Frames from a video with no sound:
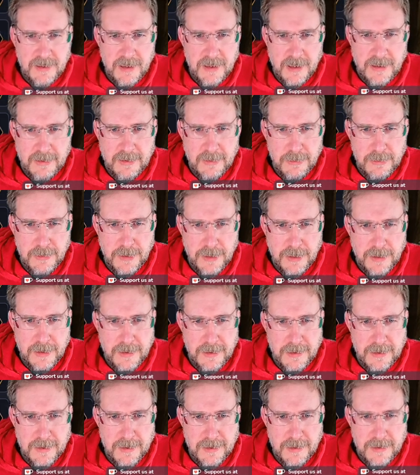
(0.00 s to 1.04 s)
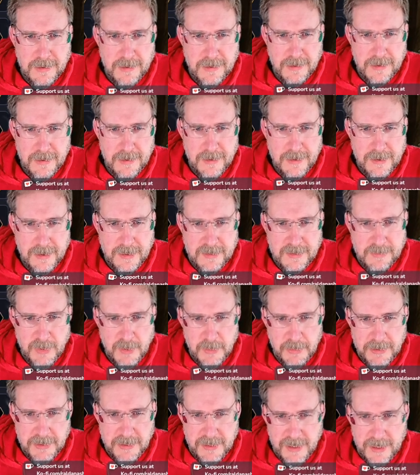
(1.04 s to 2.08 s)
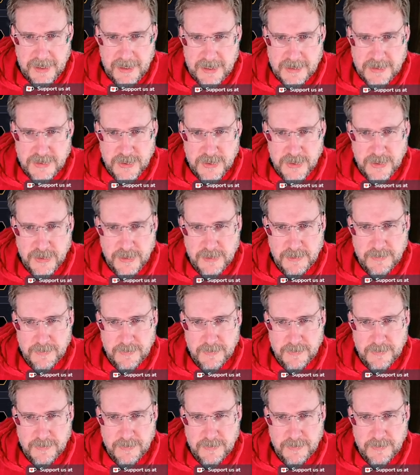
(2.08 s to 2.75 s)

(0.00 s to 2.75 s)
I don't think it's PBTA at all.